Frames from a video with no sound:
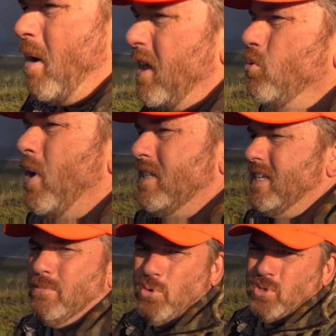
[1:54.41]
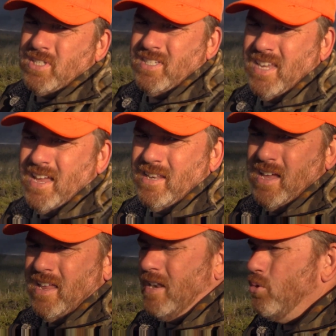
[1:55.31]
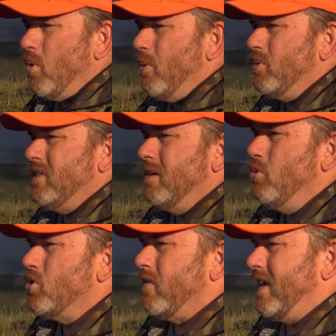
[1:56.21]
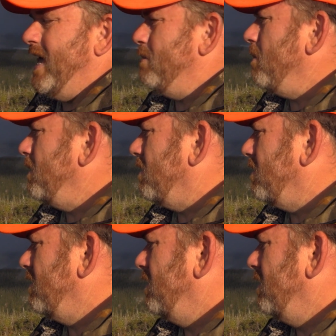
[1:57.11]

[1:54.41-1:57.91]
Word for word: I knew I'd see a moose. See, I, I knew I would see a moose if I came up here.